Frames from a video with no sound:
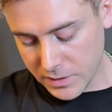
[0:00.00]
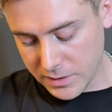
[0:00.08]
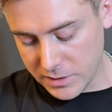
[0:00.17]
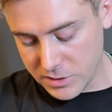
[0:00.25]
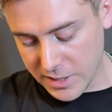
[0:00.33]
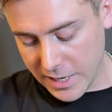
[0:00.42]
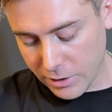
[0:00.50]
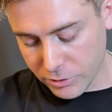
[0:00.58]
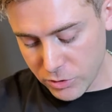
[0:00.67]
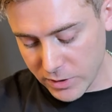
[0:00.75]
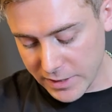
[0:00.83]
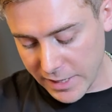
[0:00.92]
is how
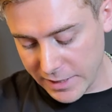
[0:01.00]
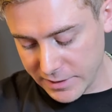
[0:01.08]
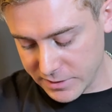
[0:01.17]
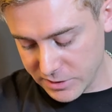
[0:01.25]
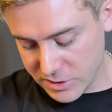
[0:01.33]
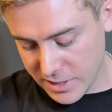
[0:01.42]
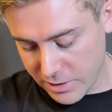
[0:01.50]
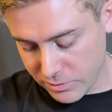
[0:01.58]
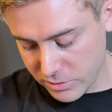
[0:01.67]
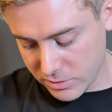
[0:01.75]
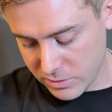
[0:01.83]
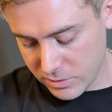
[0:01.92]
you can edit the sound.